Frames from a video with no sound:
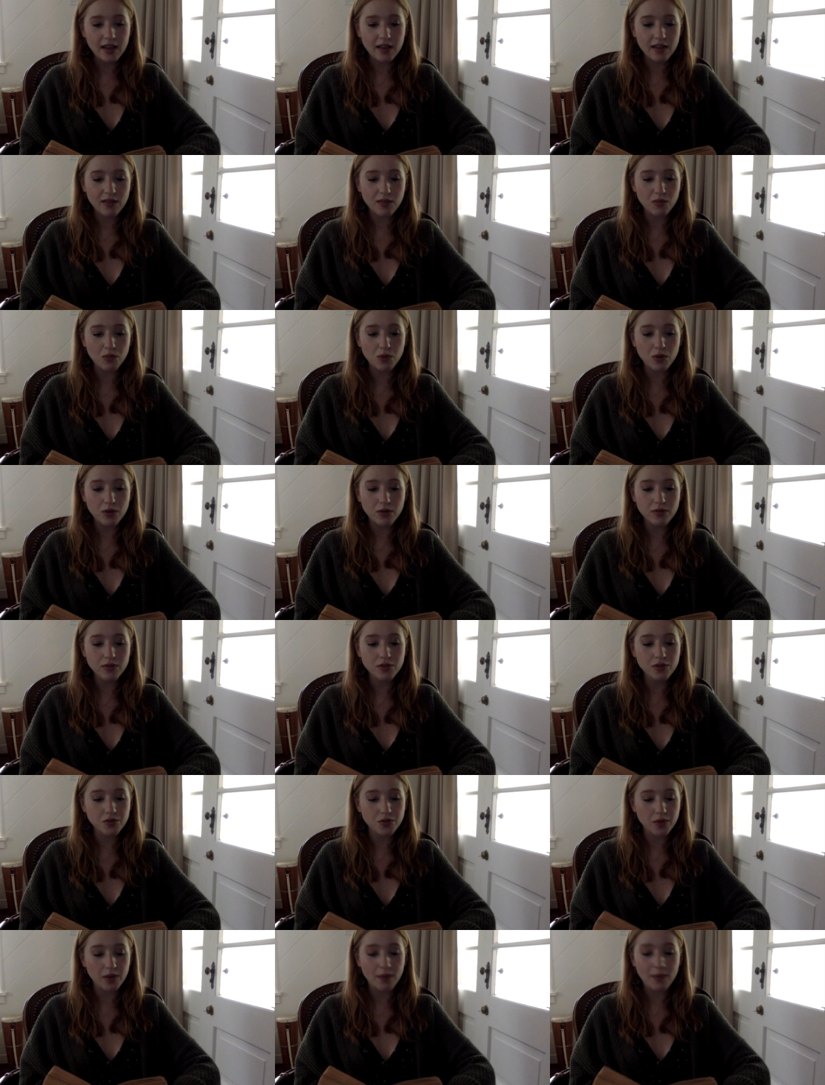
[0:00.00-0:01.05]
his wound
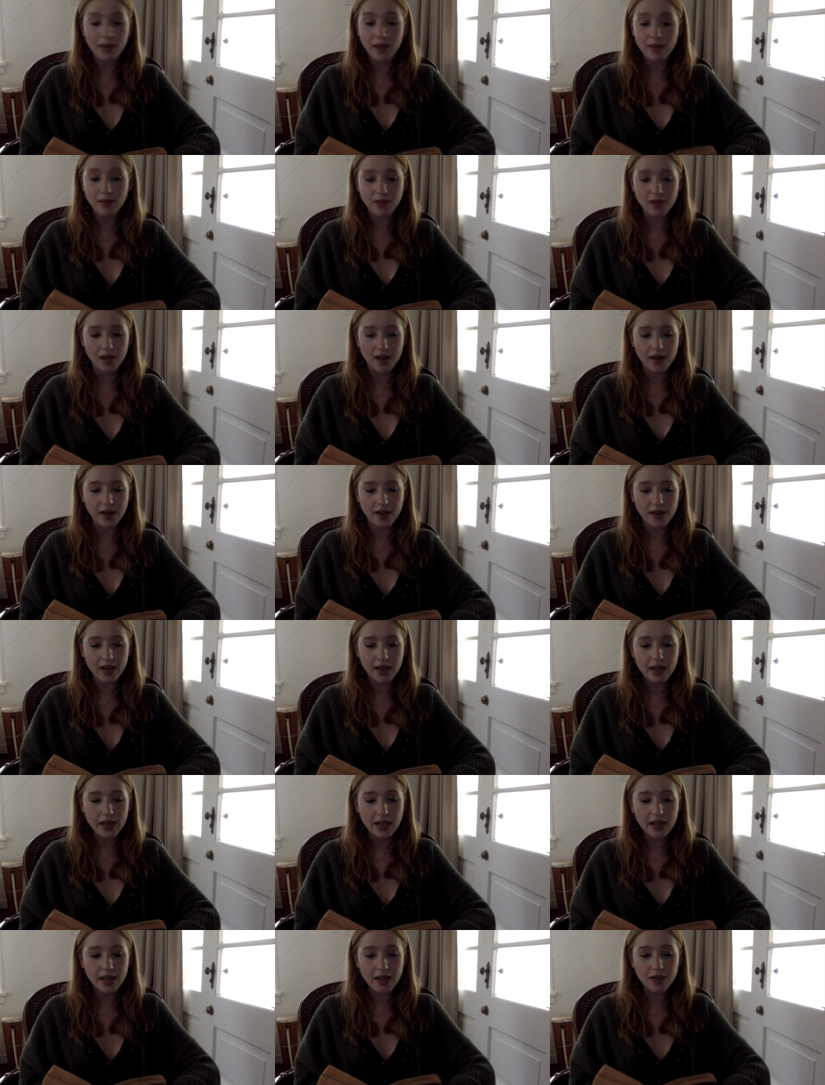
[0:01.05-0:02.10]
dripping blood,
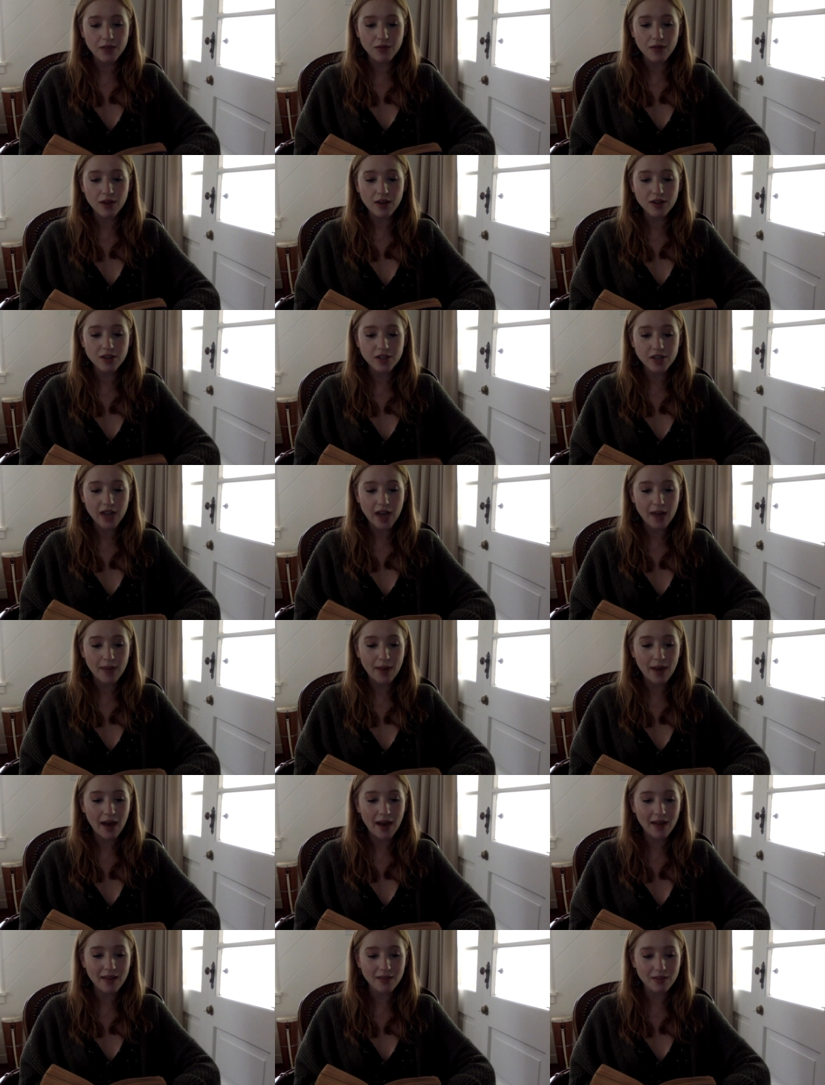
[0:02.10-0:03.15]
he rushed
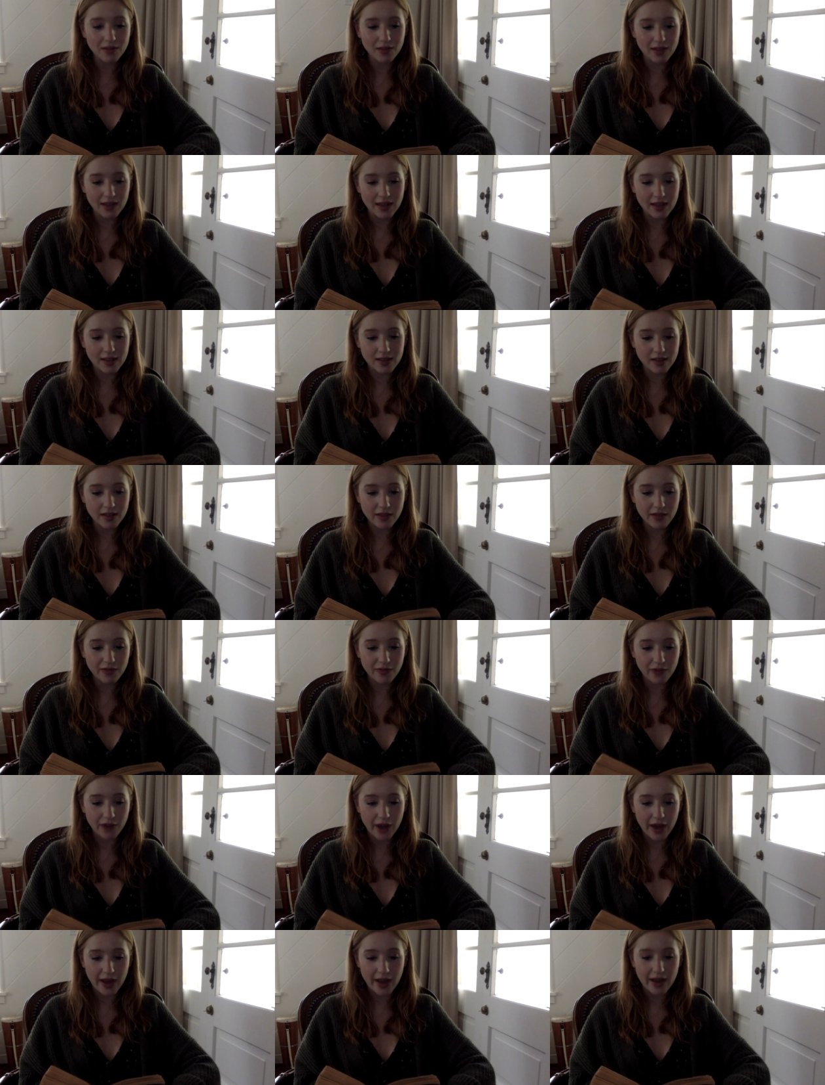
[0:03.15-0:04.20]
haphazardly into the
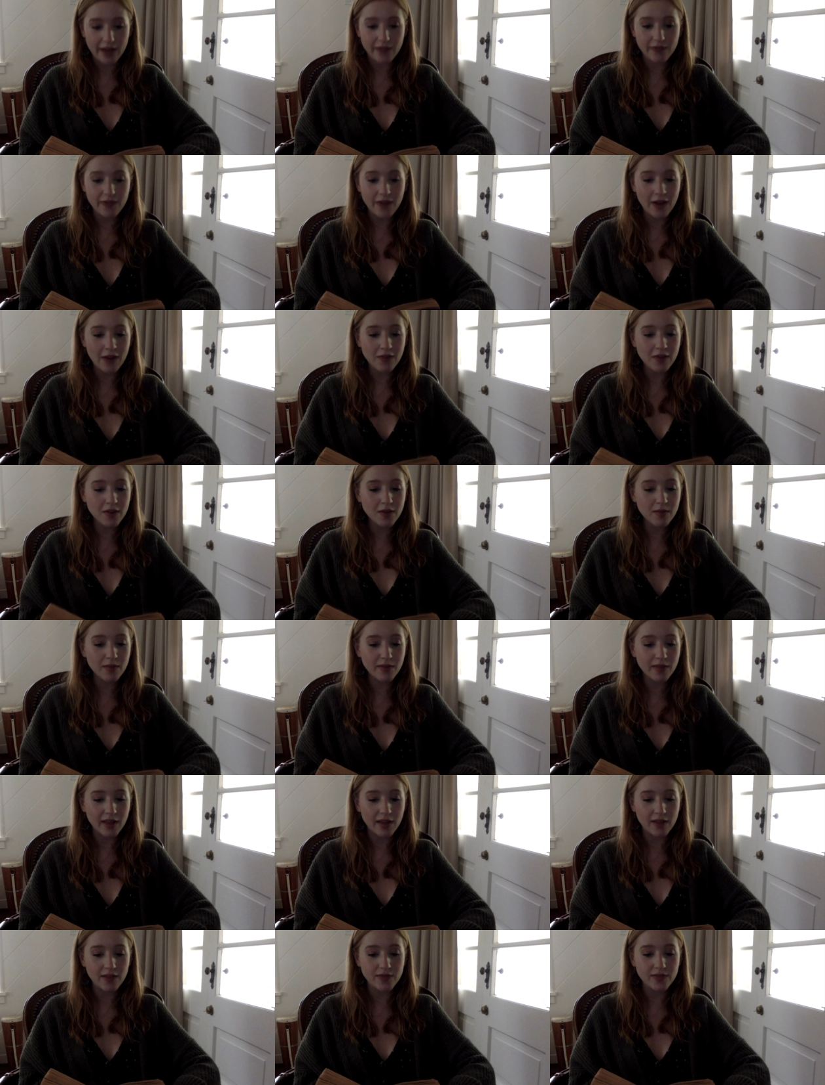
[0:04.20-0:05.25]
fray and found
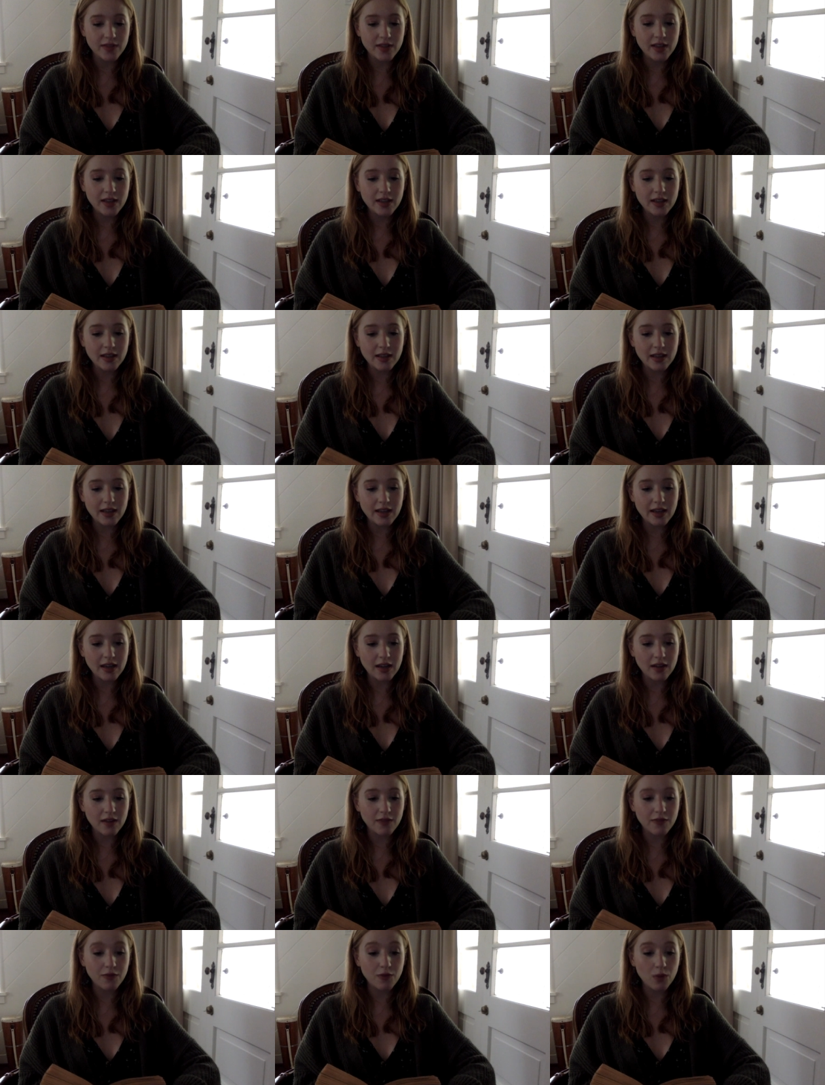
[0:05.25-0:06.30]
himself leading
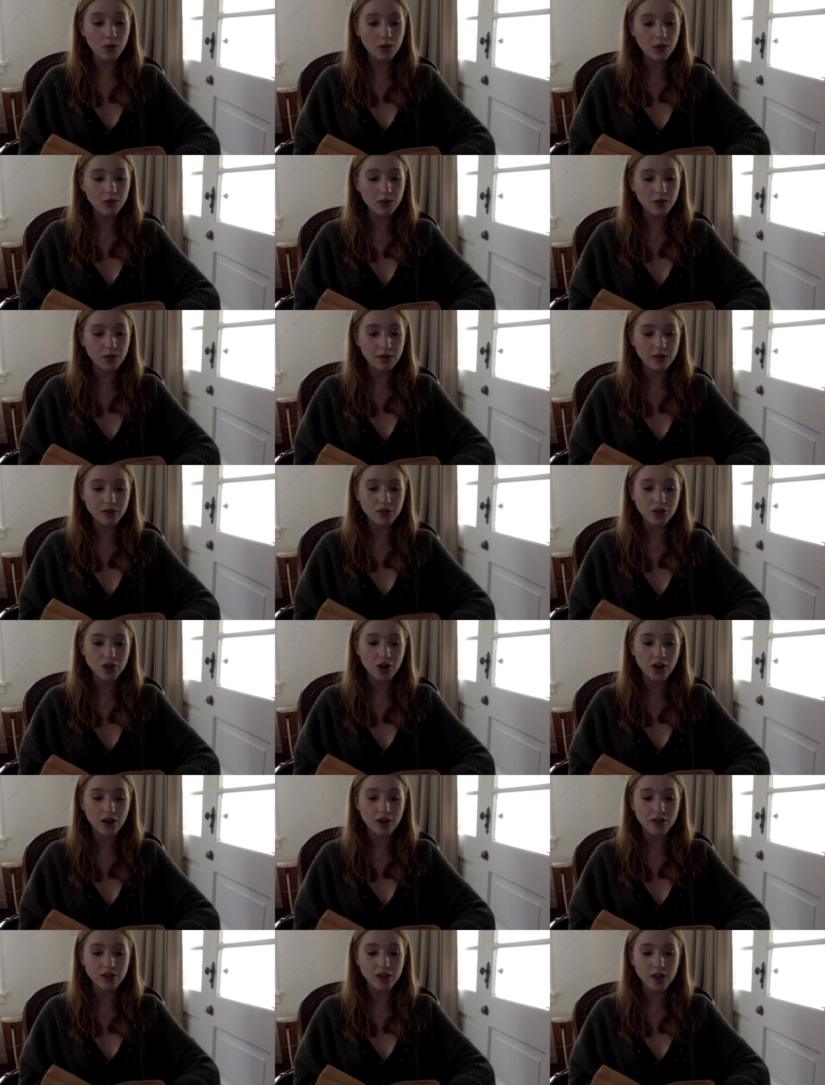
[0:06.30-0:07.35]
a forlorn
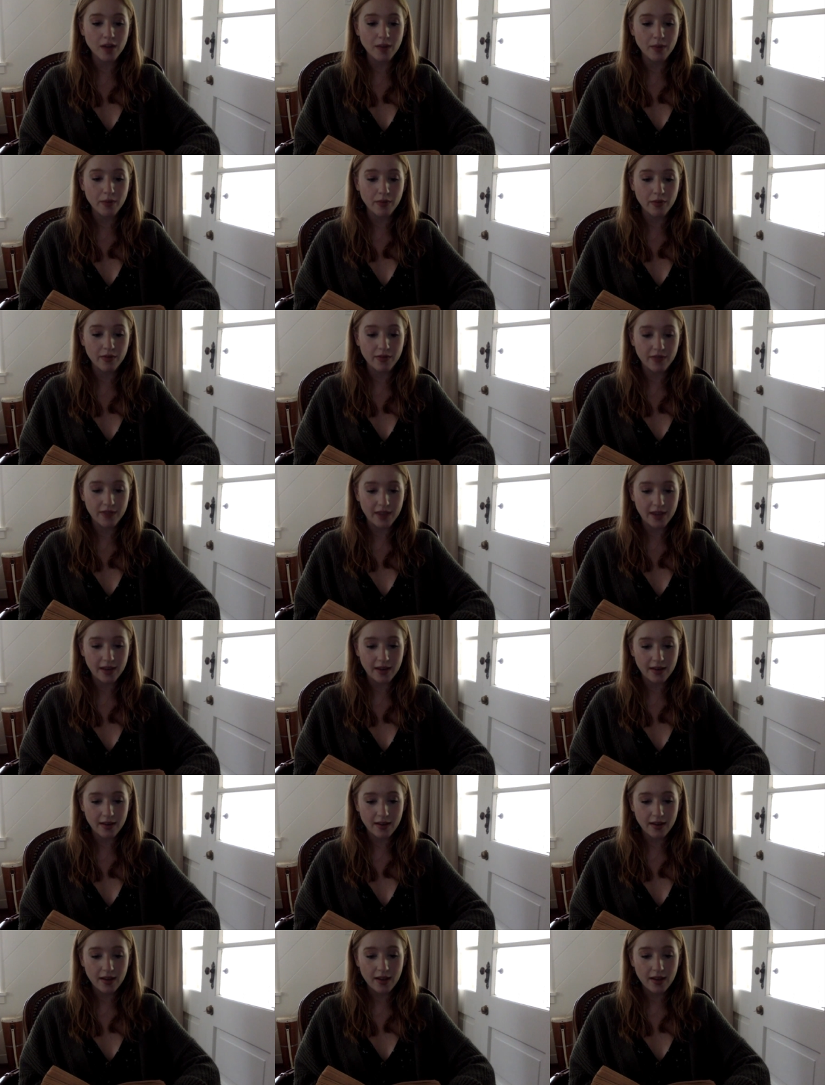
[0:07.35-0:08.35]
charge up a ravine,